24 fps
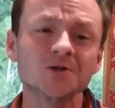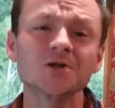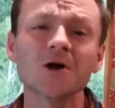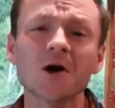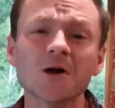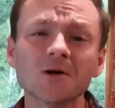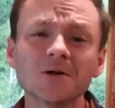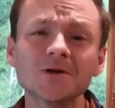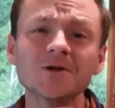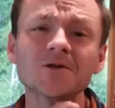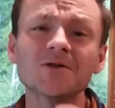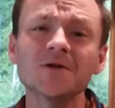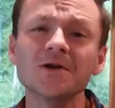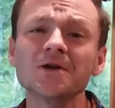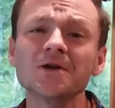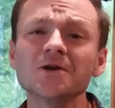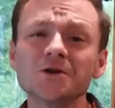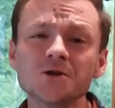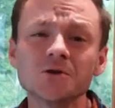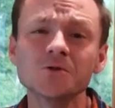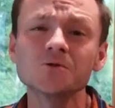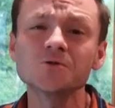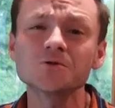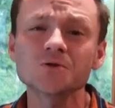Dolly,
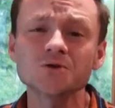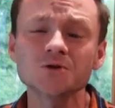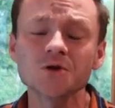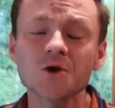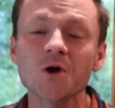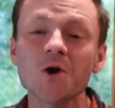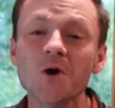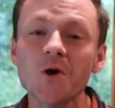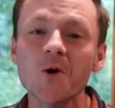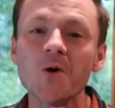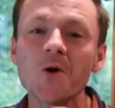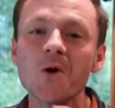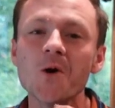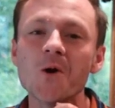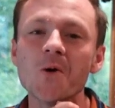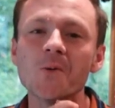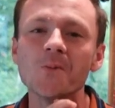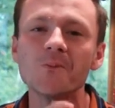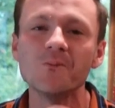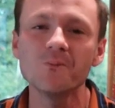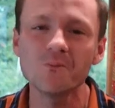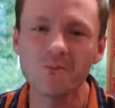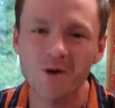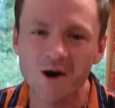thank you so
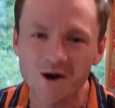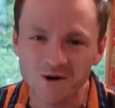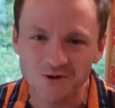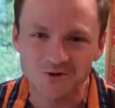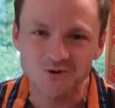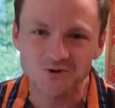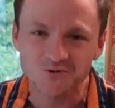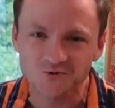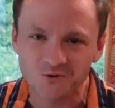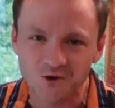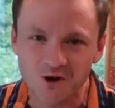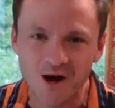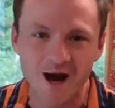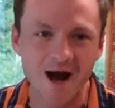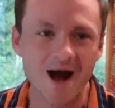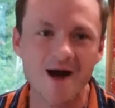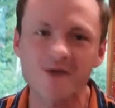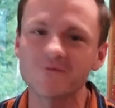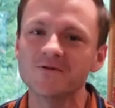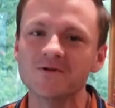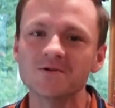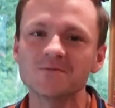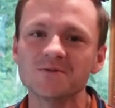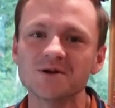much for
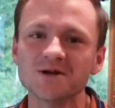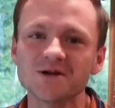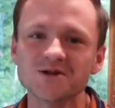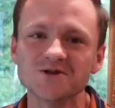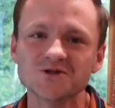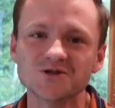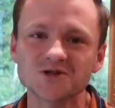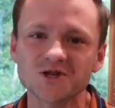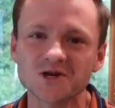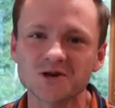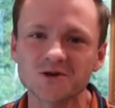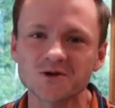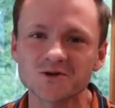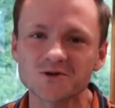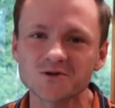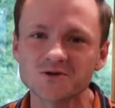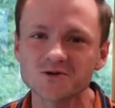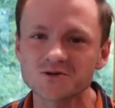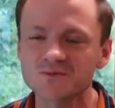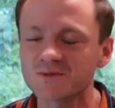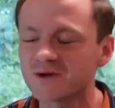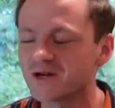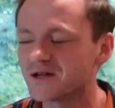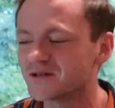having me and sharing your
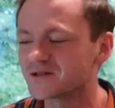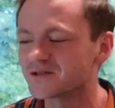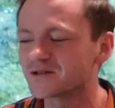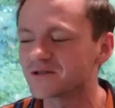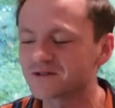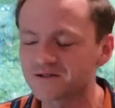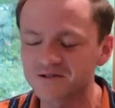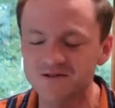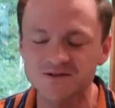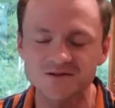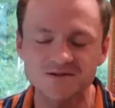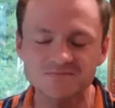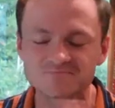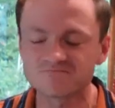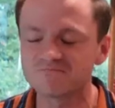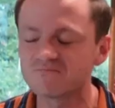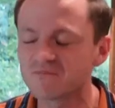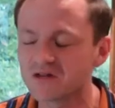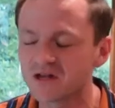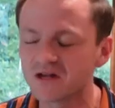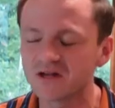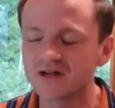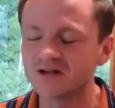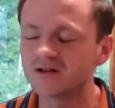space. This is
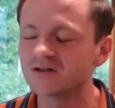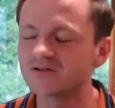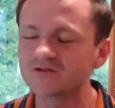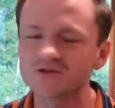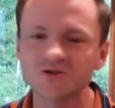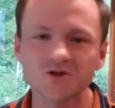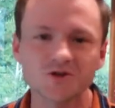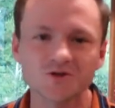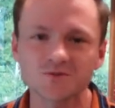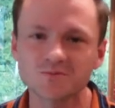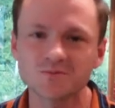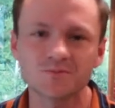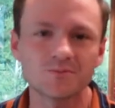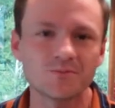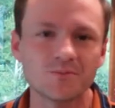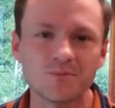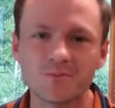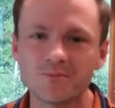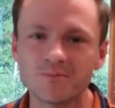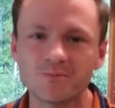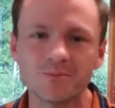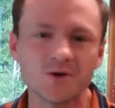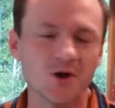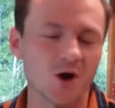just
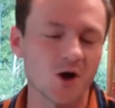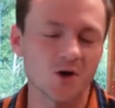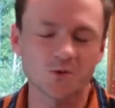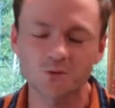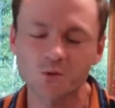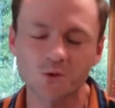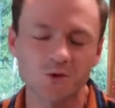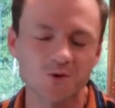beyond